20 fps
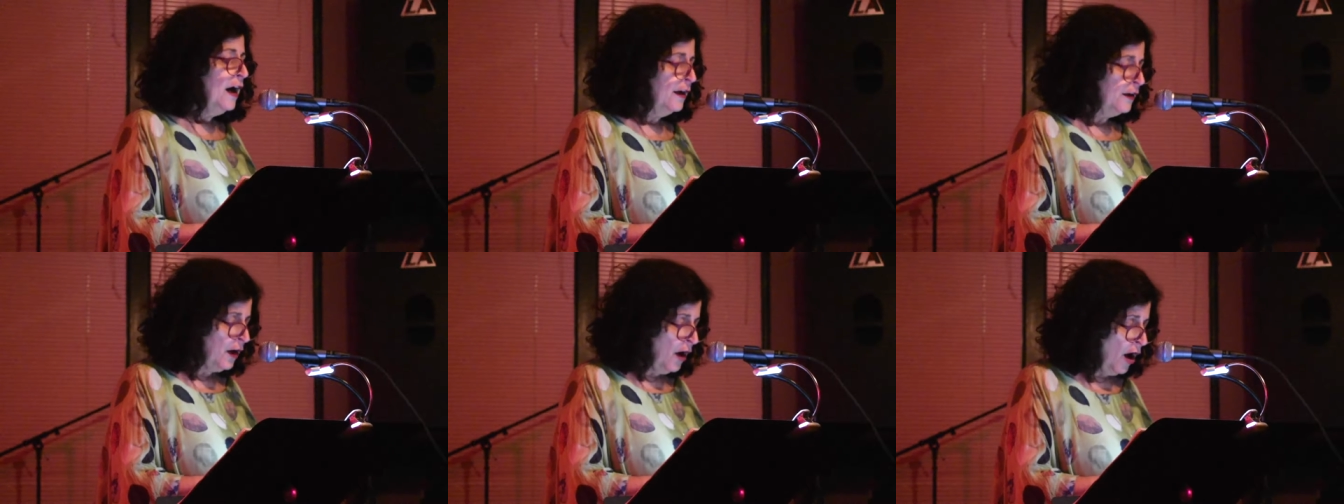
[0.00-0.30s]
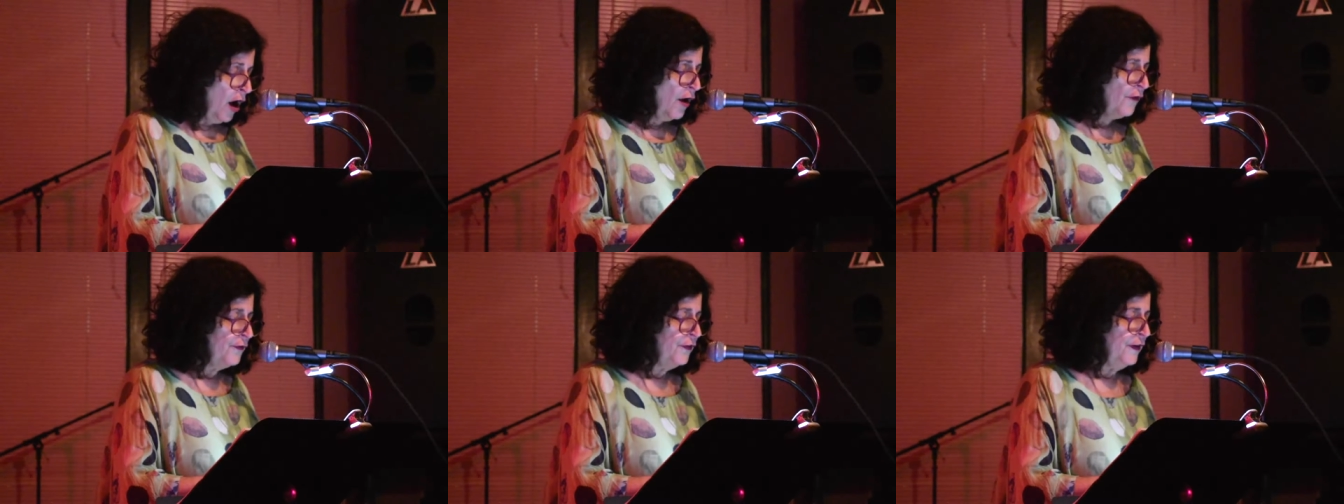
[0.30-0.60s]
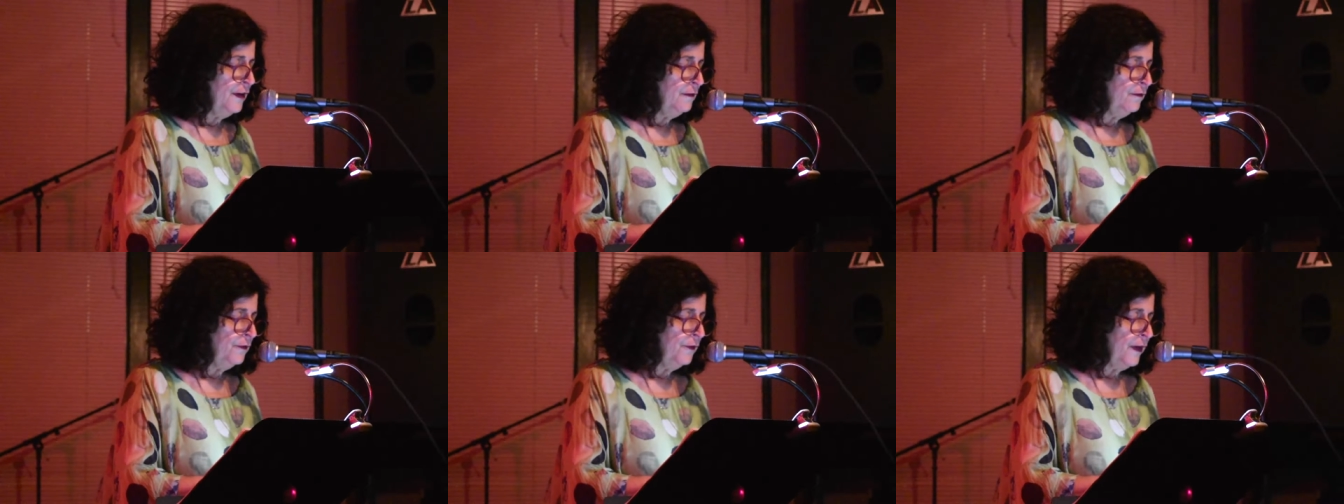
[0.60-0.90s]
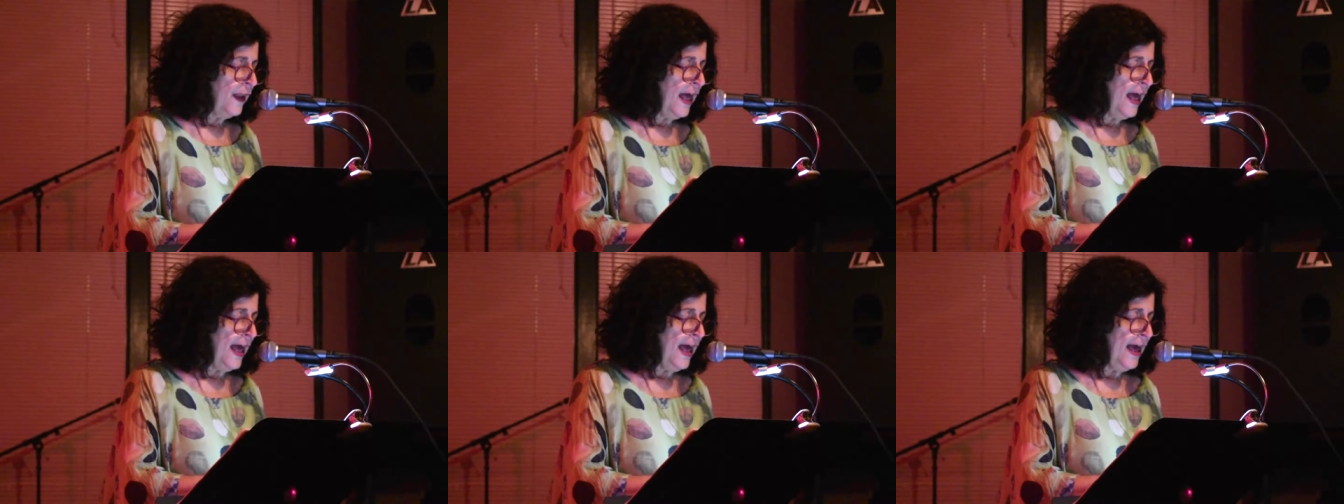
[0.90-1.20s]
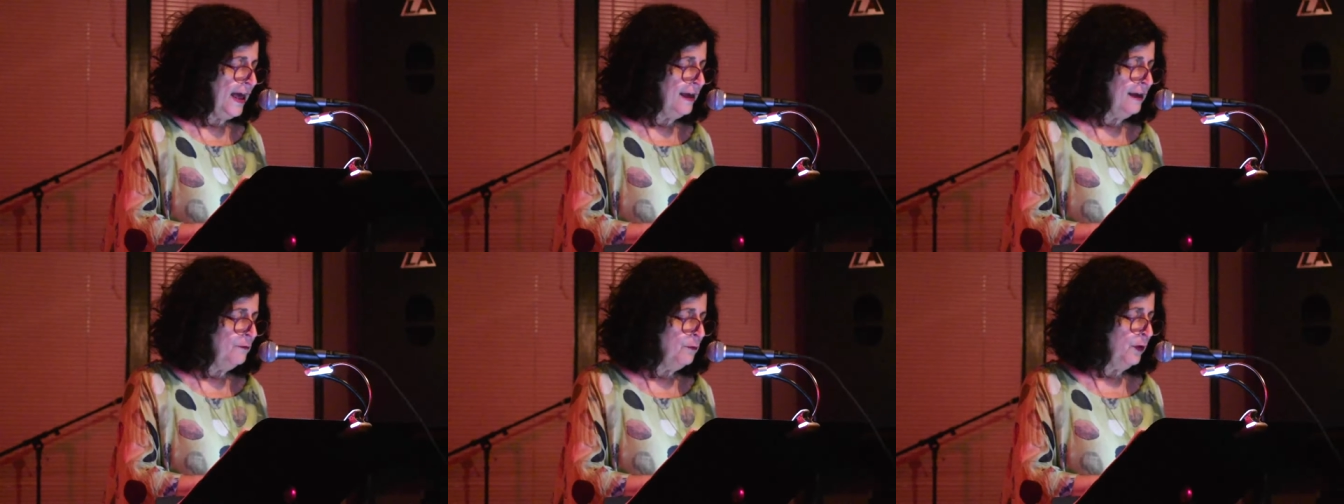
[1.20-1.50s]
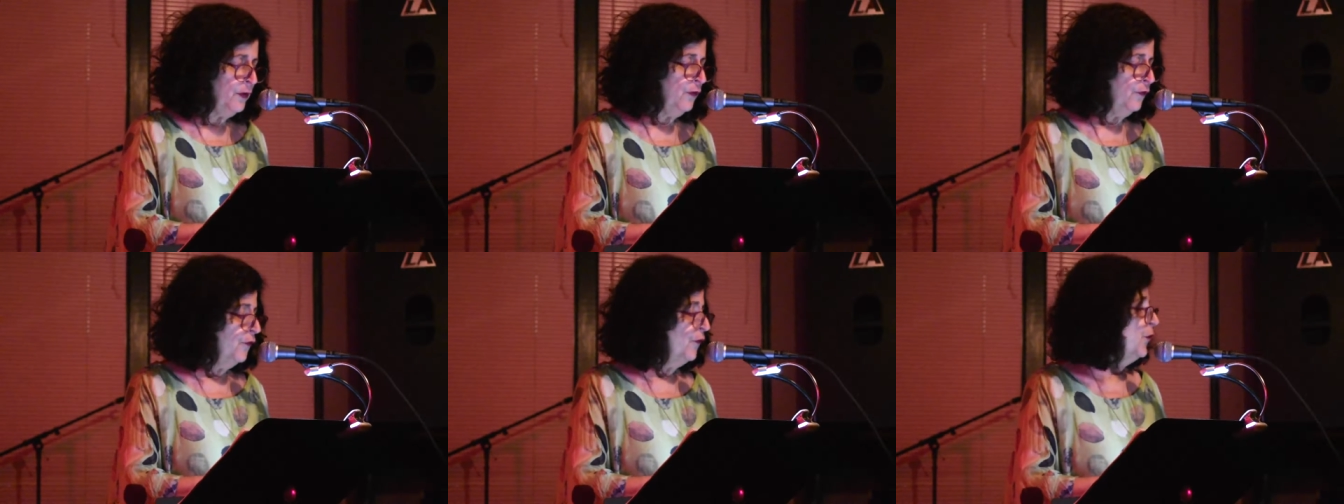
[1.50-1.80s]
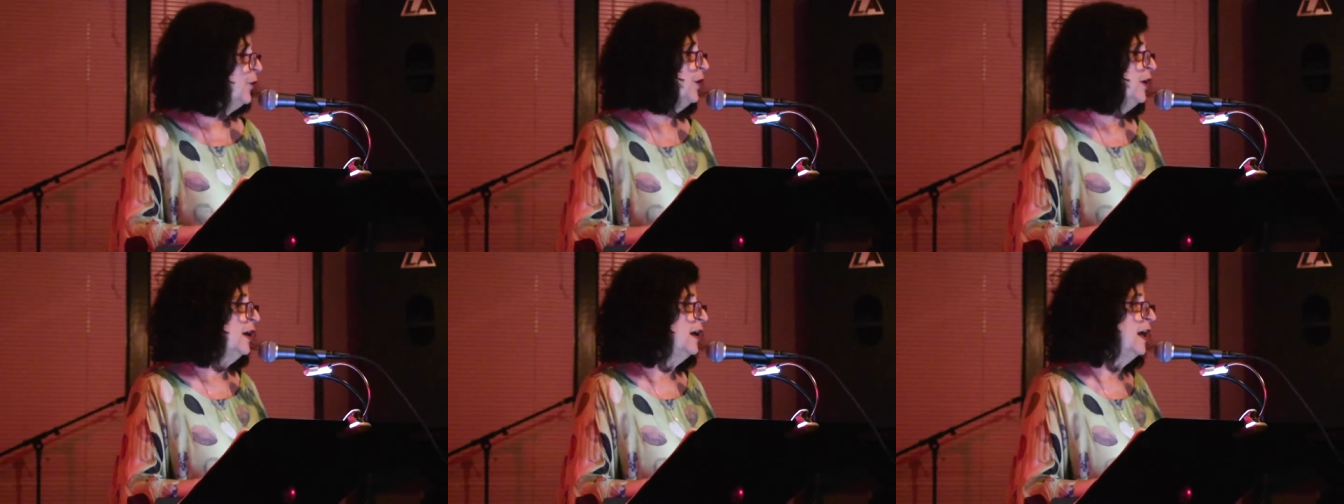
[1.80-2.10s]
a coffin flag with
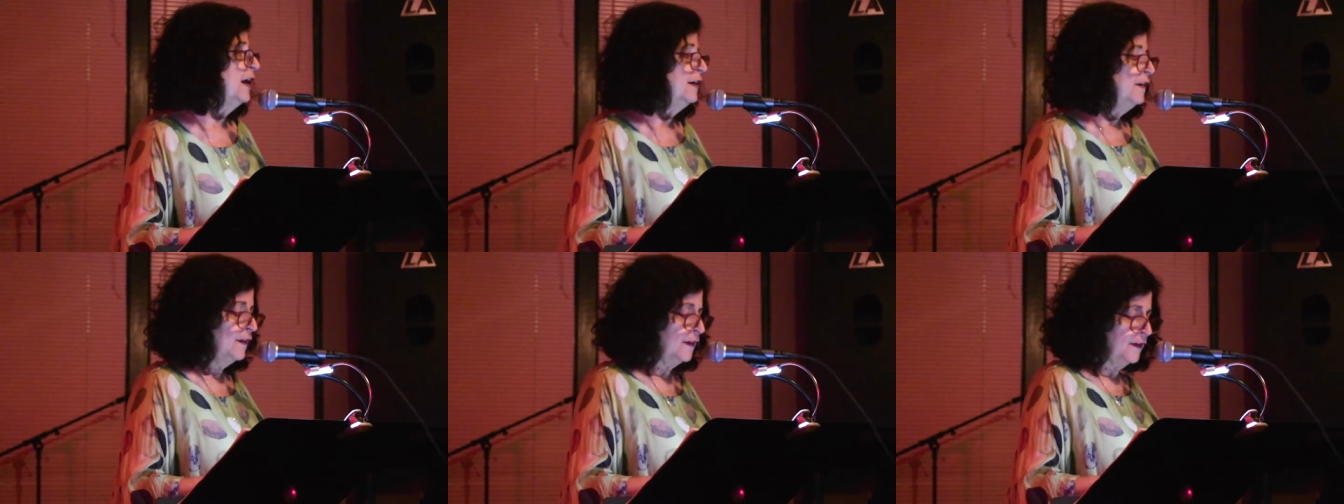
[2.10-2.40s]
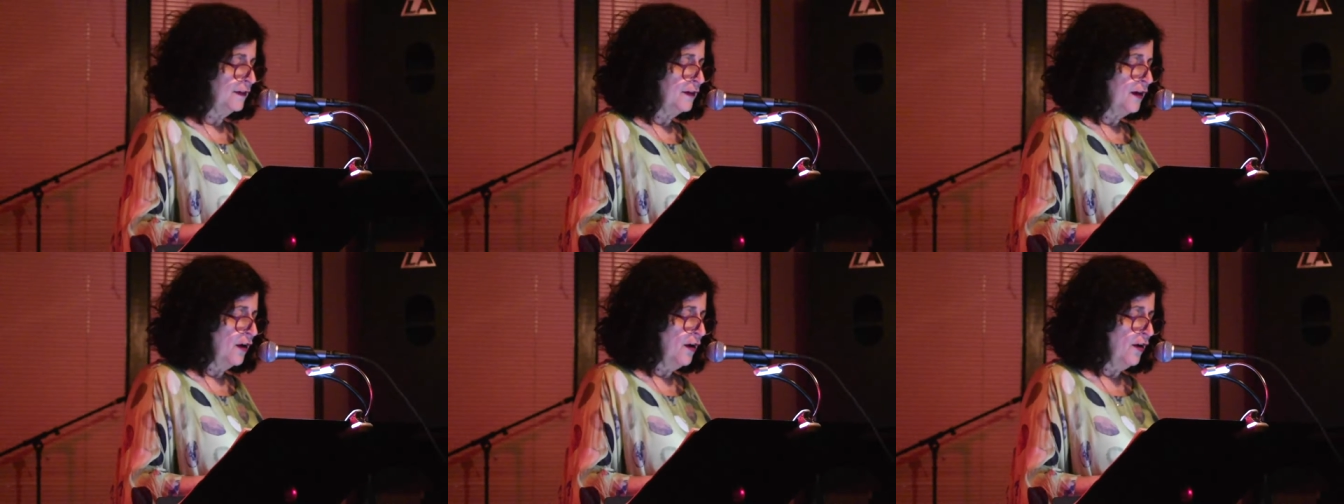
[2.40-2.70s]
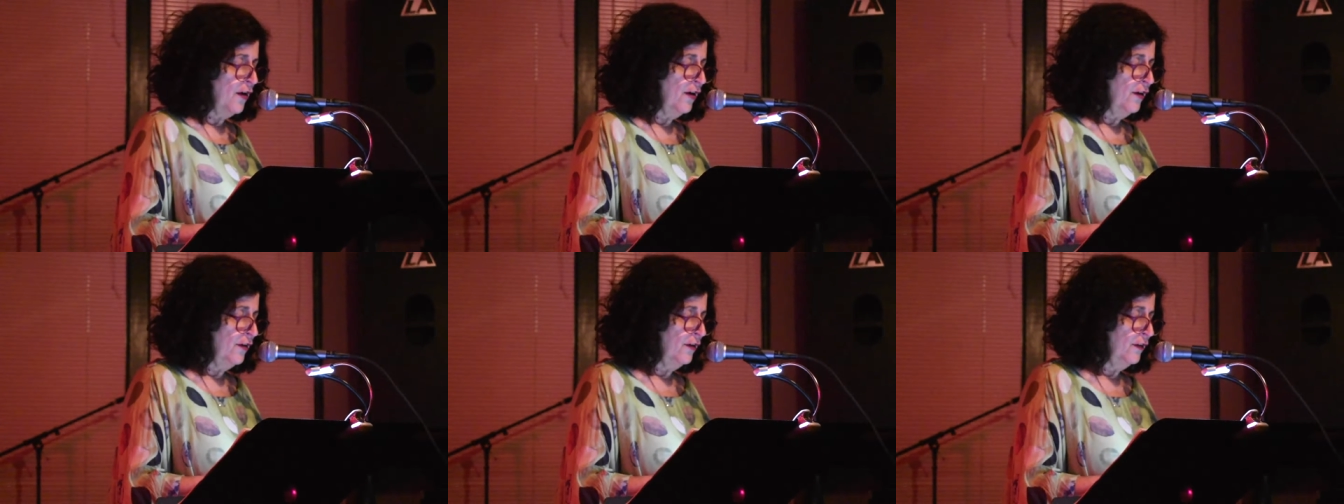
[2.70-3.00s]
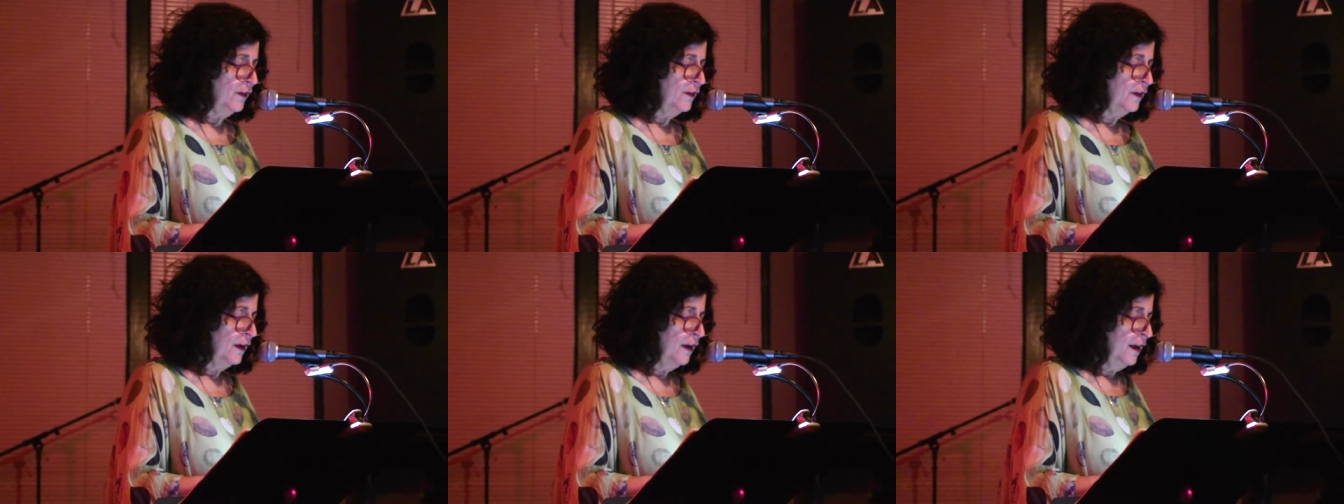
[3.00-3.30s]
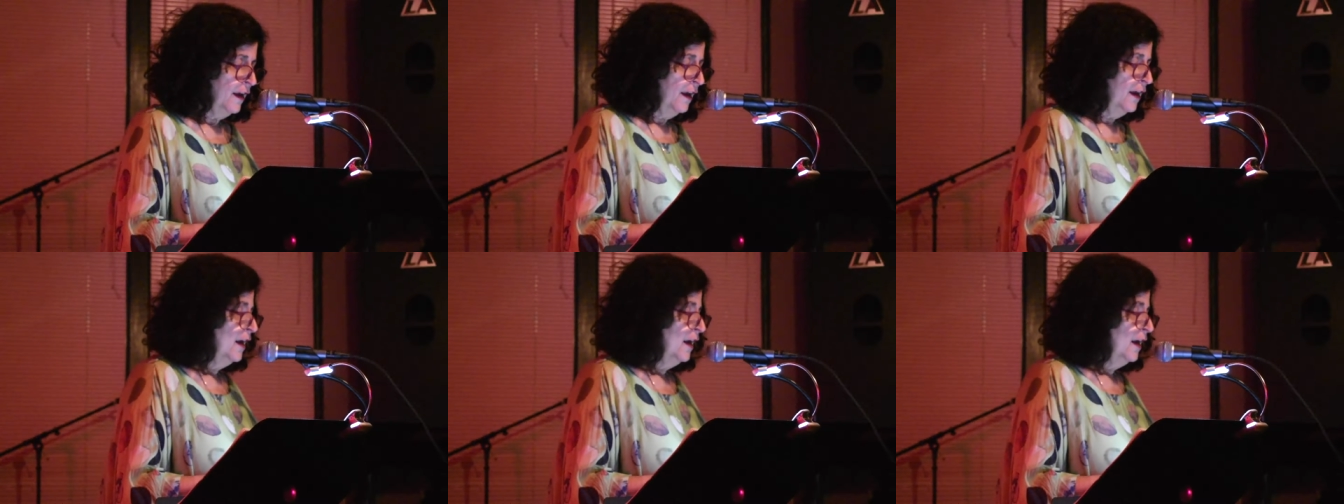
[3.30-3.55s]
48 stars,